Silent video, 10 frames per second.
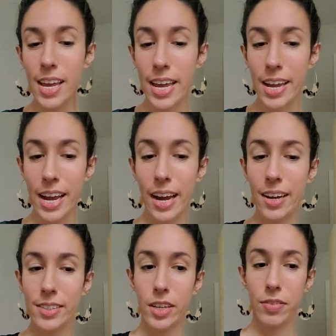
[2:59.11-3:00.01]
It
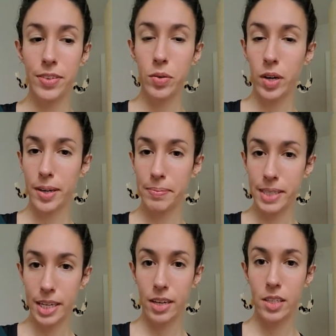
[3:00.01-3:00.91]
has a few herbs
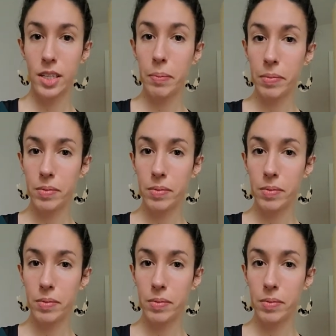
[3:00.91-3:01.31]
in it, some